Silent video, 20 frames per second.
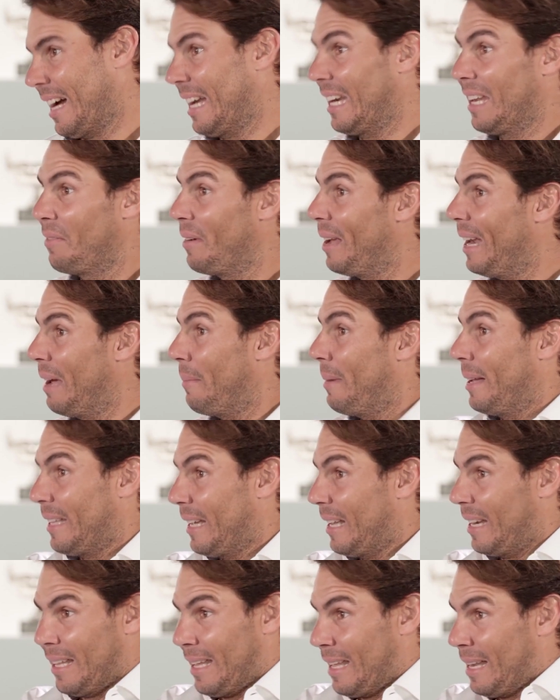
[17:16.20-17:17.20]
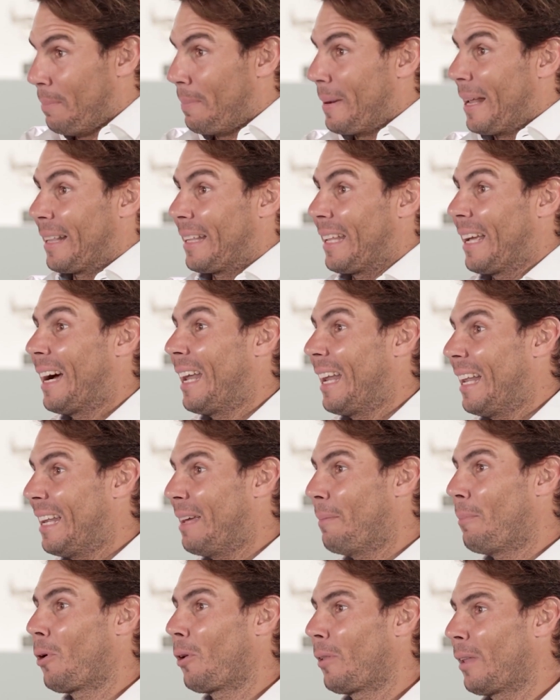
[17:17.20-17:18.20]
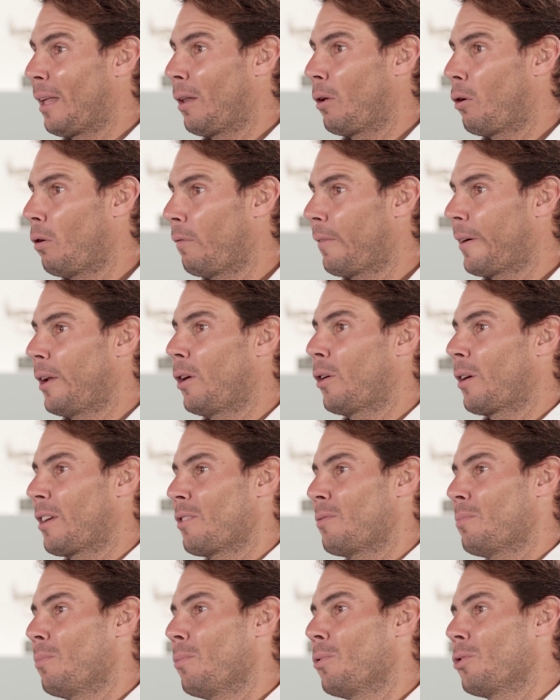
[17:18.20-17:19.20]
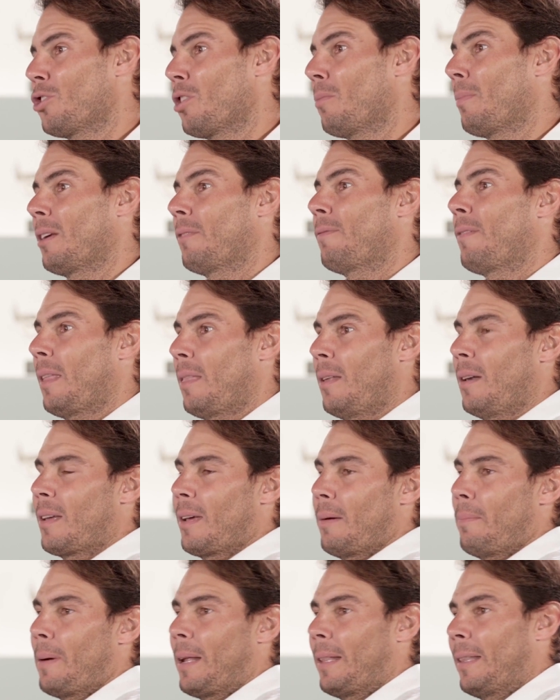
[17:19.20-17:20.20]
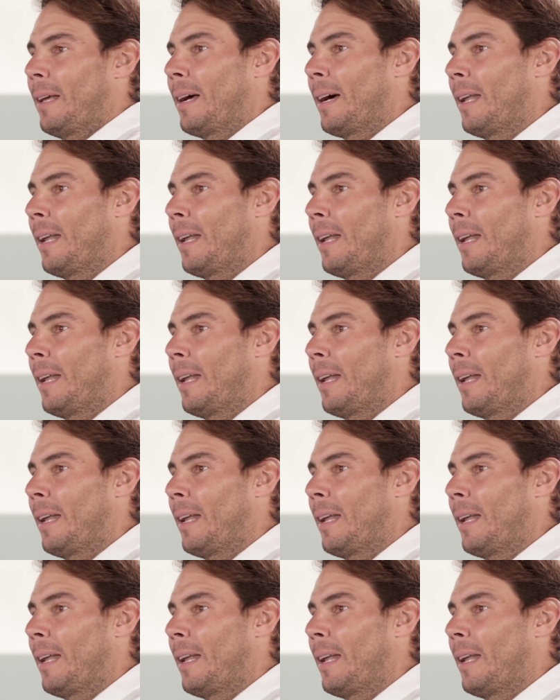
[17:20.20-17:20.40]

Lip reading: Playing golf at an amateur level, just playing golf, I think it's